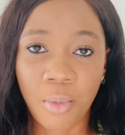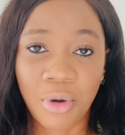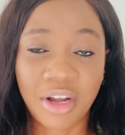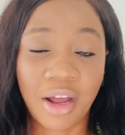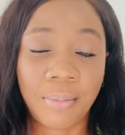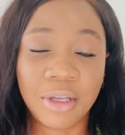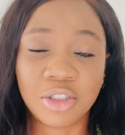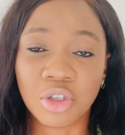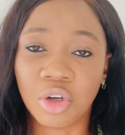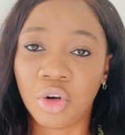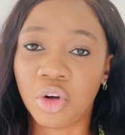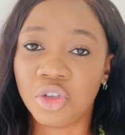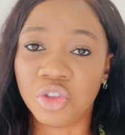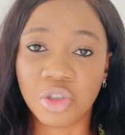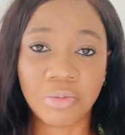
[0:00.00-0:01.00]
Whether based
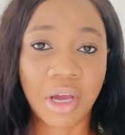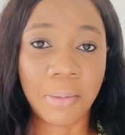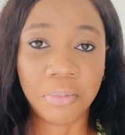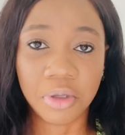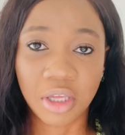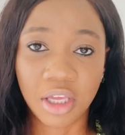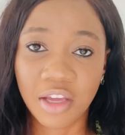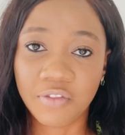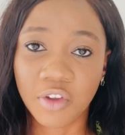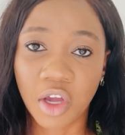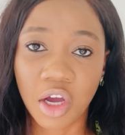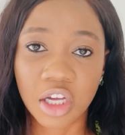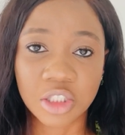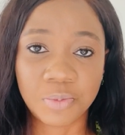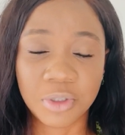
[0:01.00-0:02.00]
on consumer
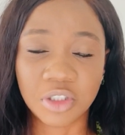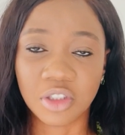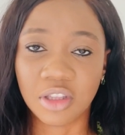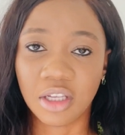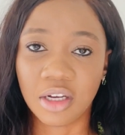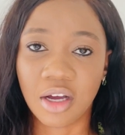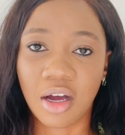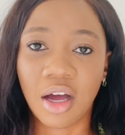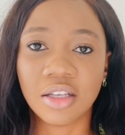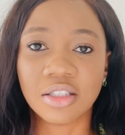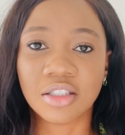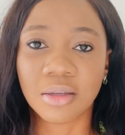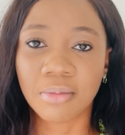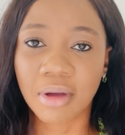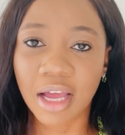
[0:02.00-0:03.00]
behaviors, based on their
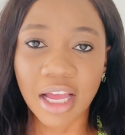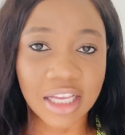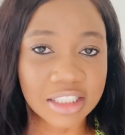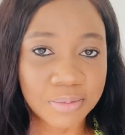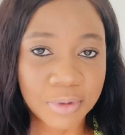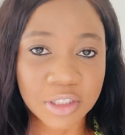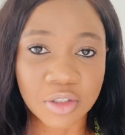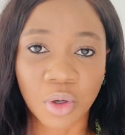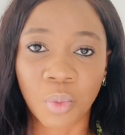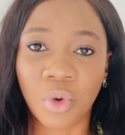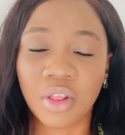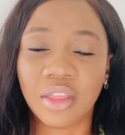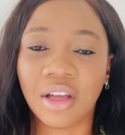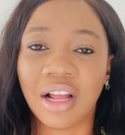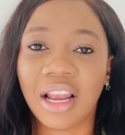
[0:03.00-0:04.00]
customers, based on
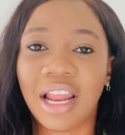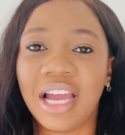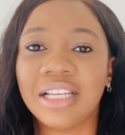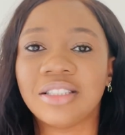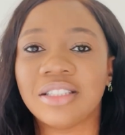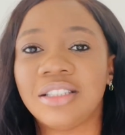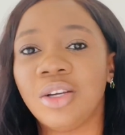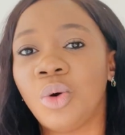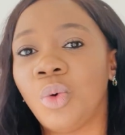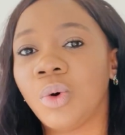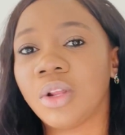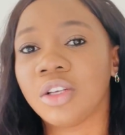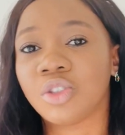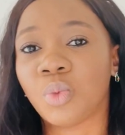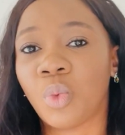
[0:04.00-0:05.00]
what their clients or
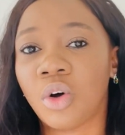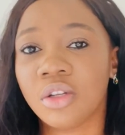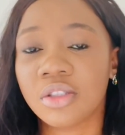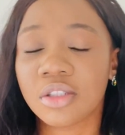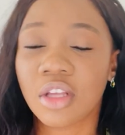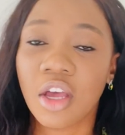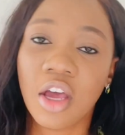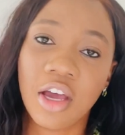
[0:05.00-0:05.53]
stakeholders want.